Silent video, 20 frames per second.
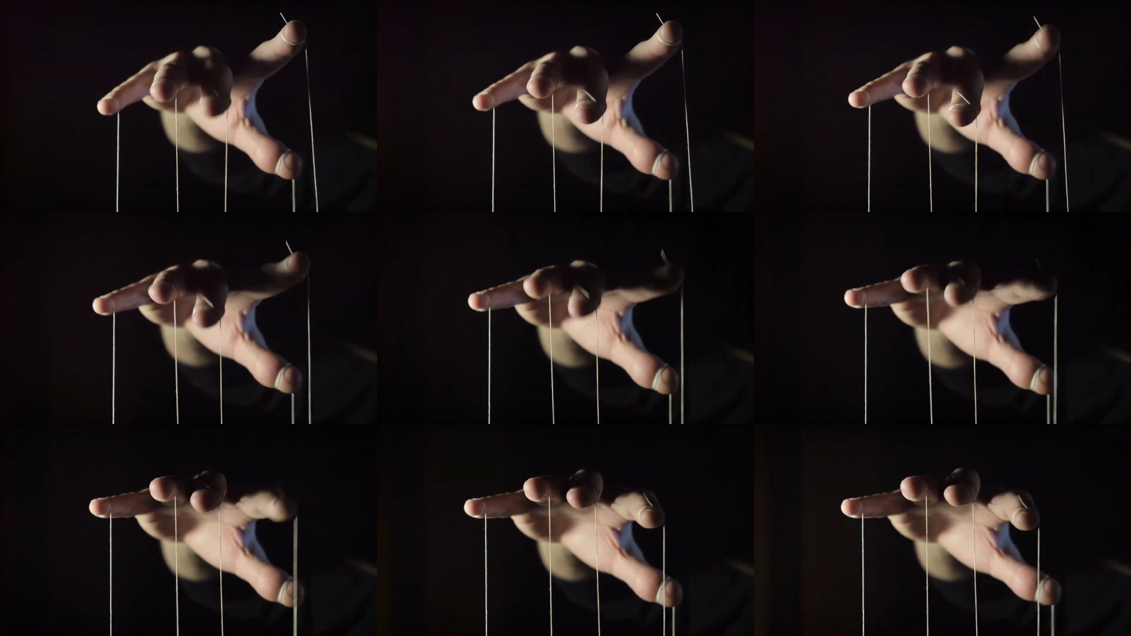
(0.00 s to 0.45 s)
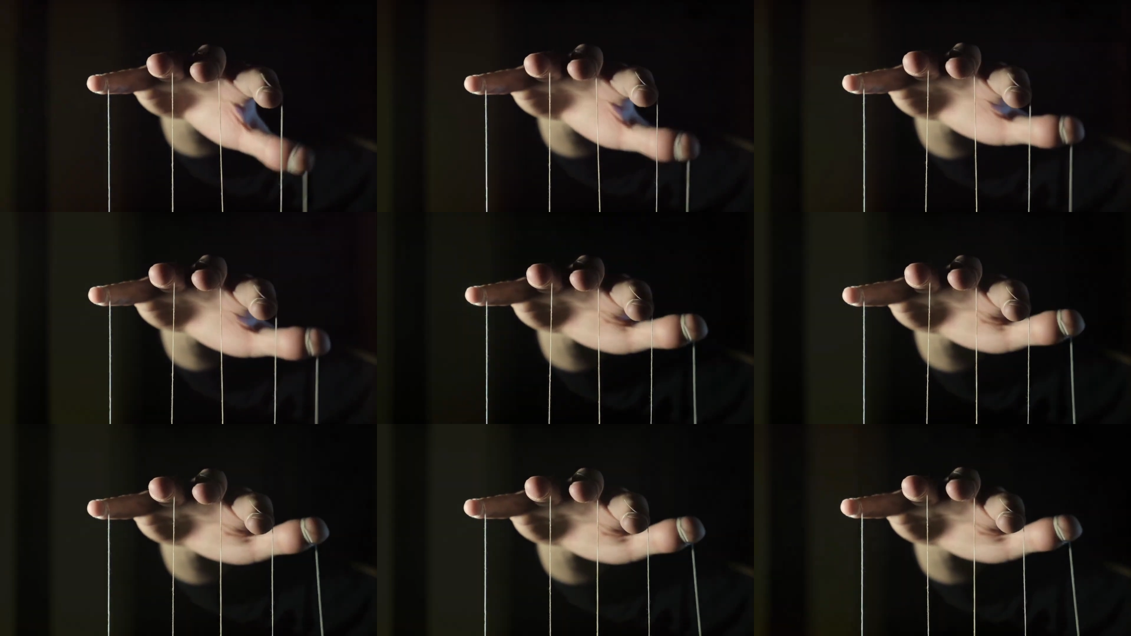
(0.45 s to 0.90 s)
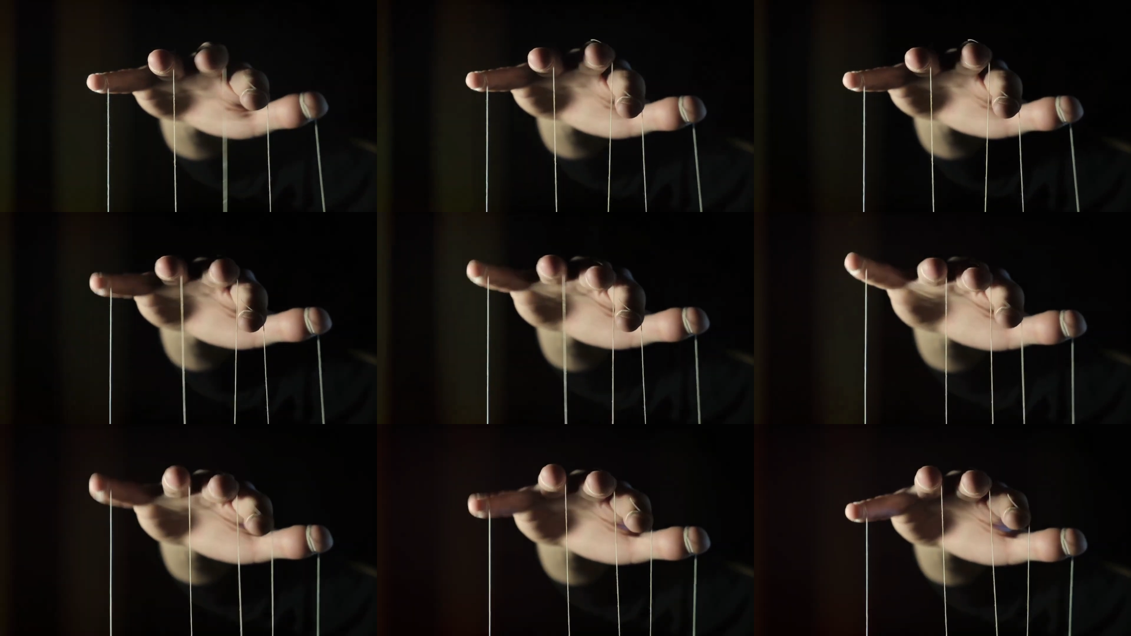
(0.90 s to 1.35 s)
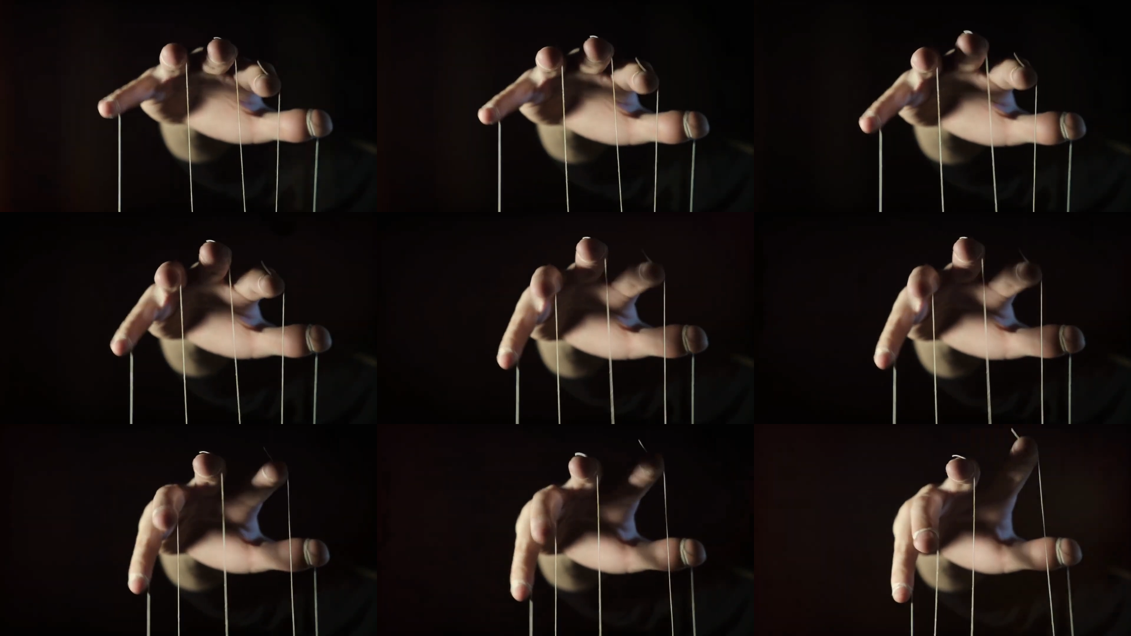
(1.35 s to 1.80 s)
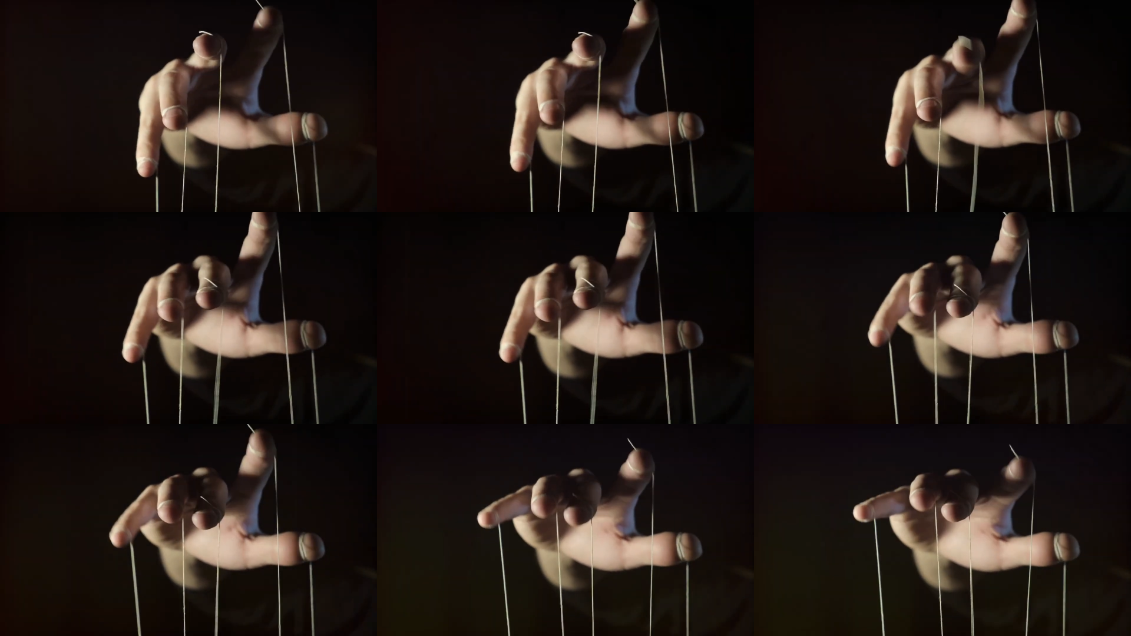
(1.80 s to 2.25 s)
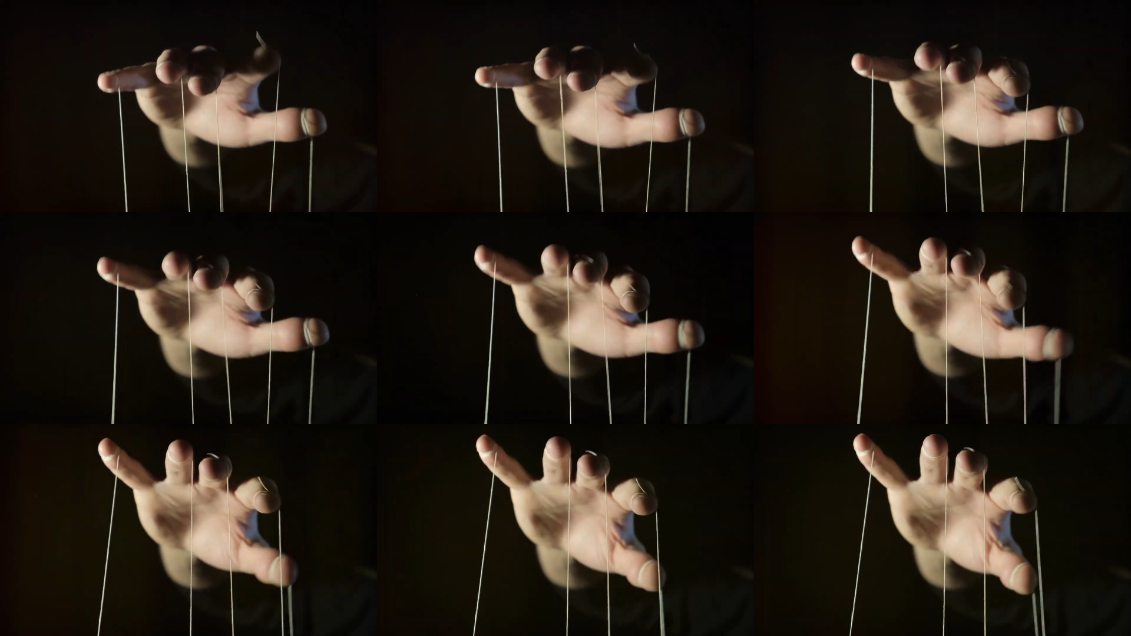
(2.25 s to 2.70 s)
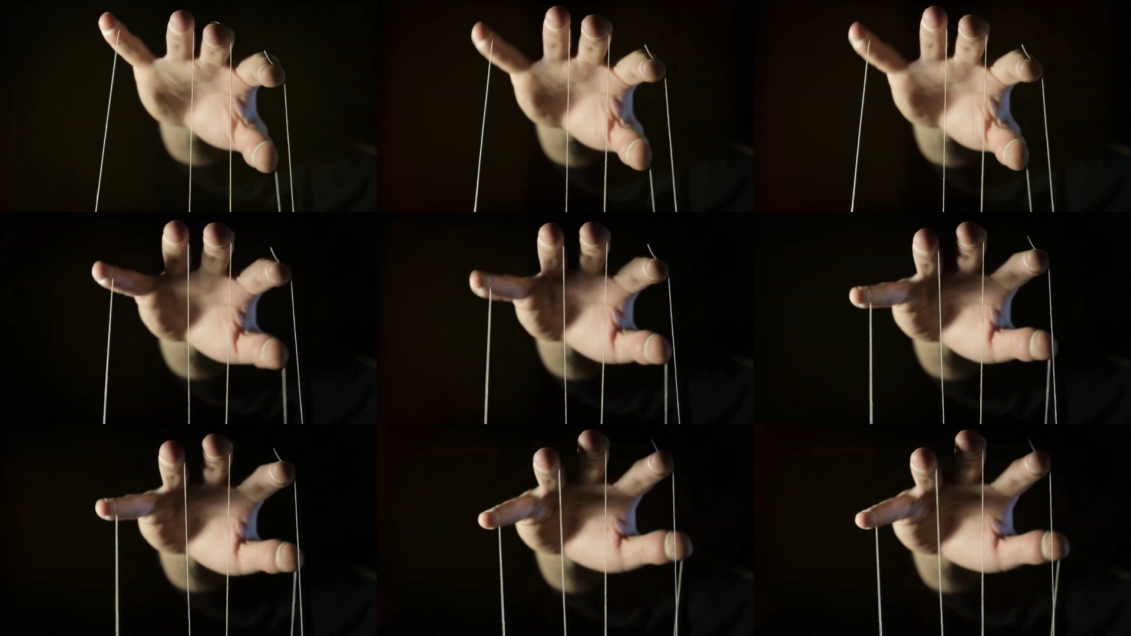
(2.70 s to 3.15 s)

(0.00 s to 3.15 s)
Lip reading: (no speaker visible)